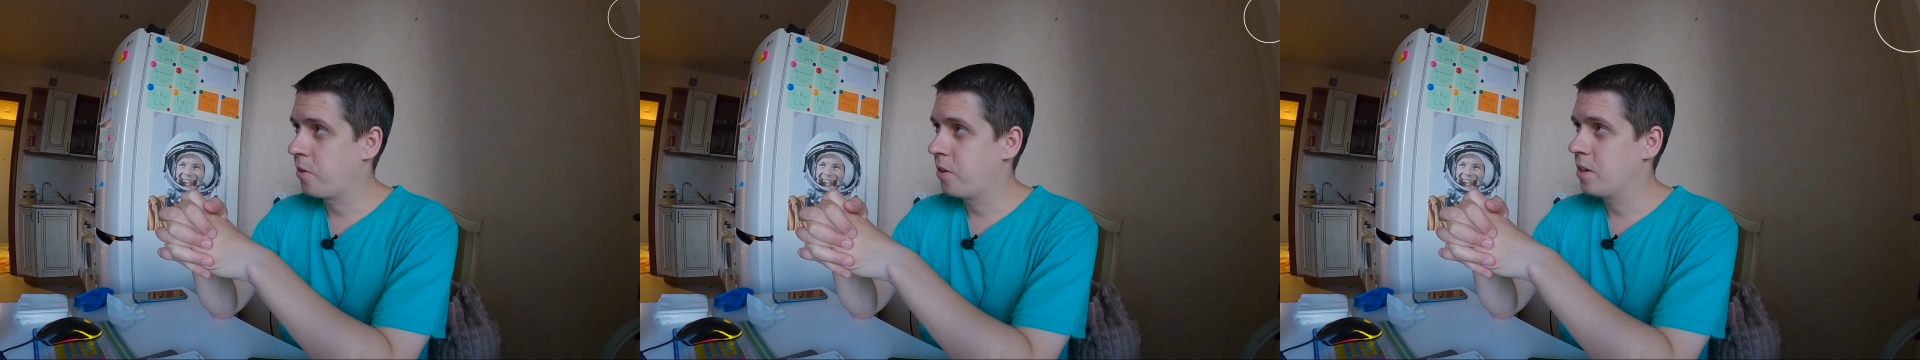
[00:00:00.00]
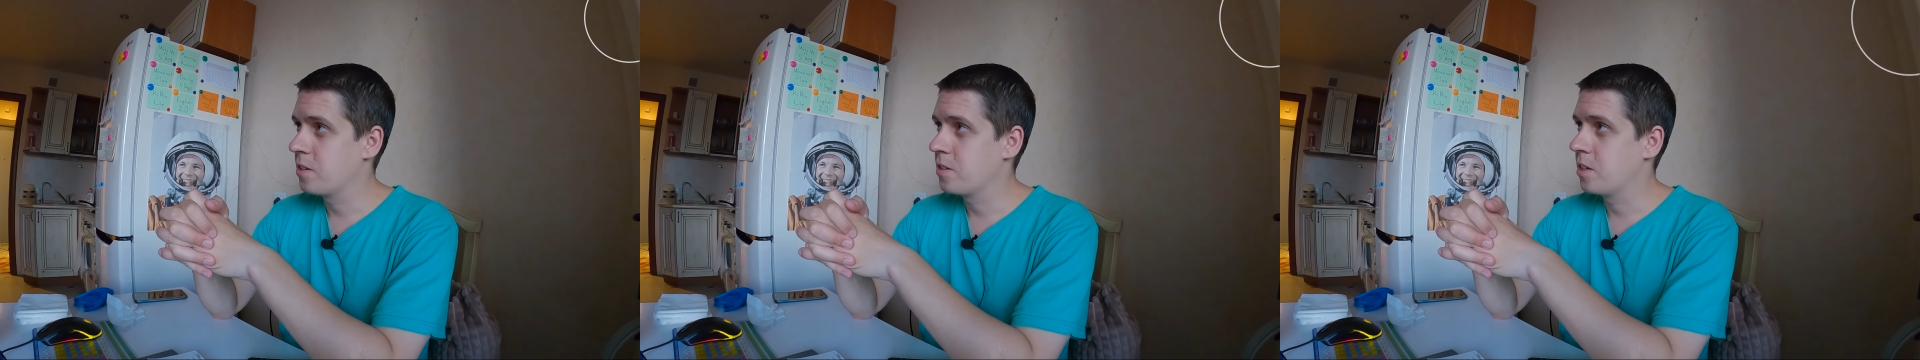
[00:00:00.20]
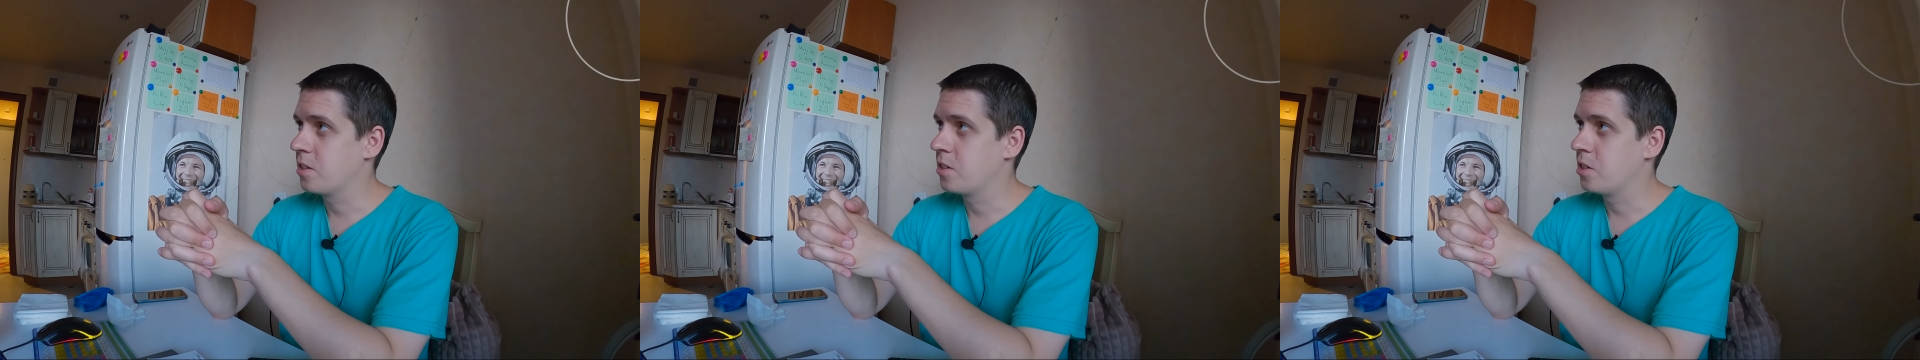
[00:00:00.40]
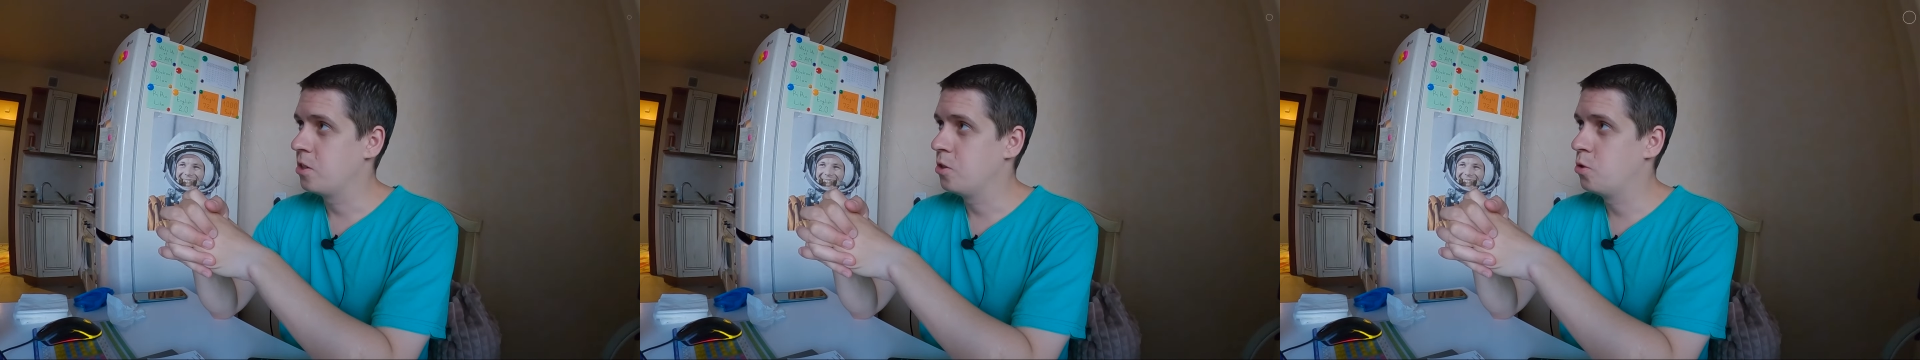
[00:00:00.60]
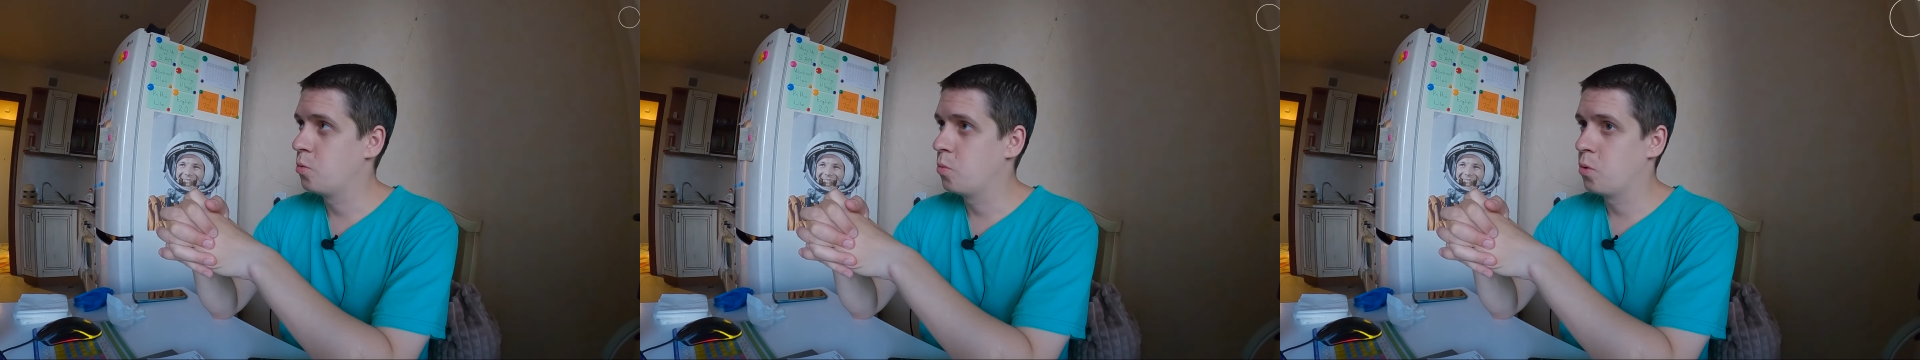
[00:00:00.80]
think that
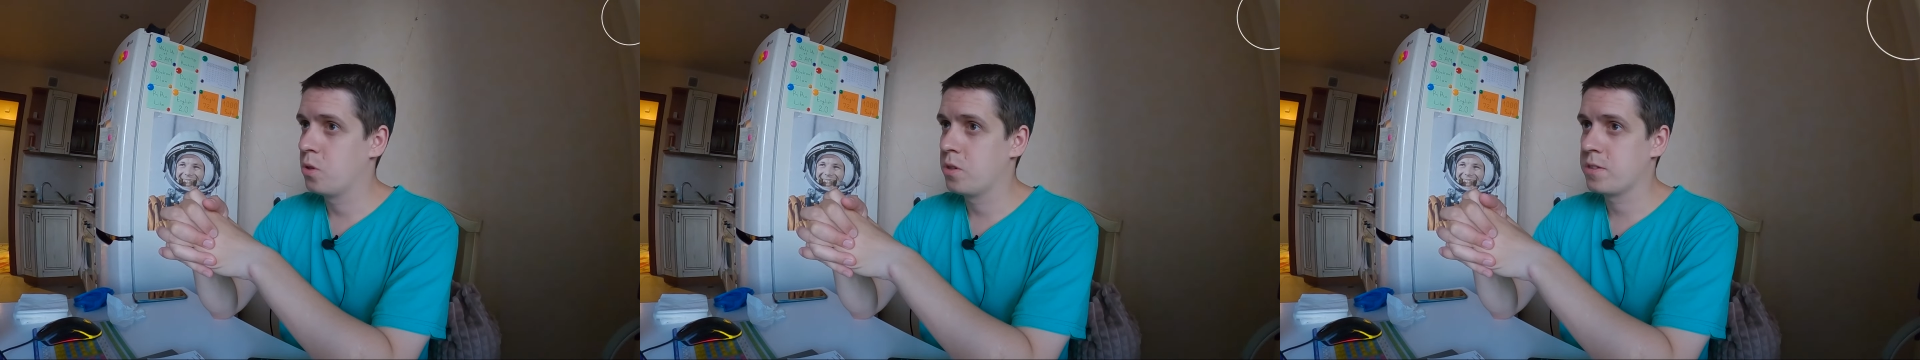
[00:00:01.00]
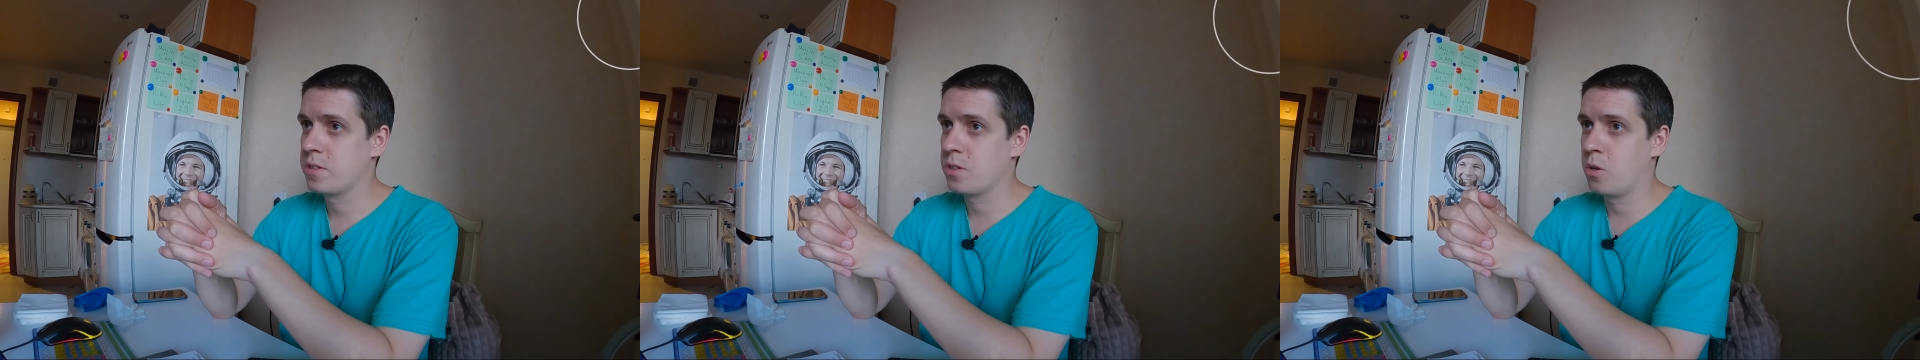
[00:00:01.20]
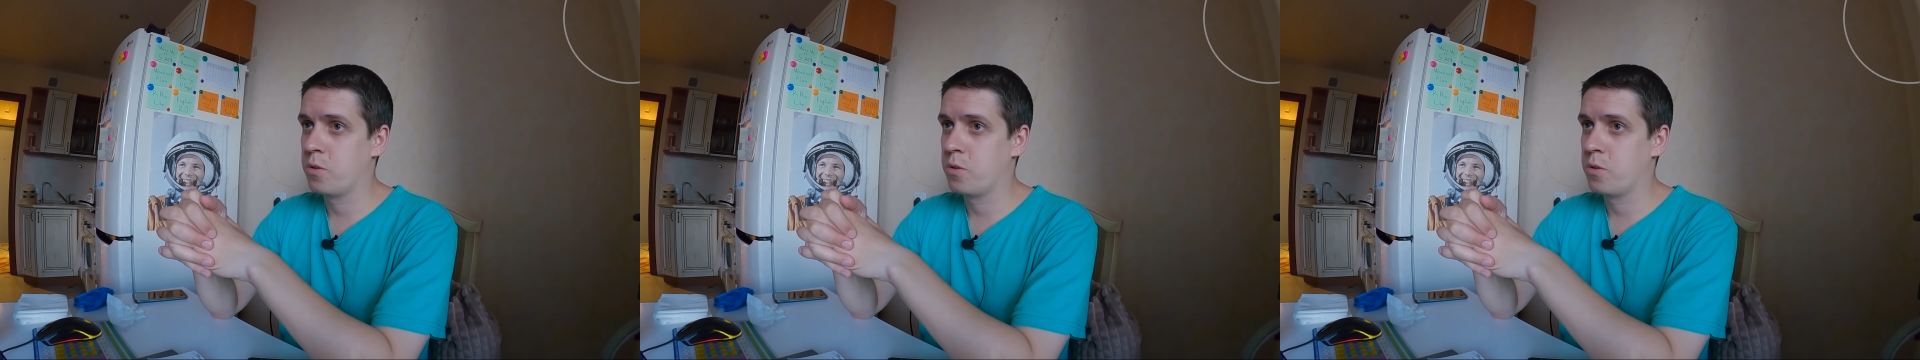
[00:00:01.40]
it was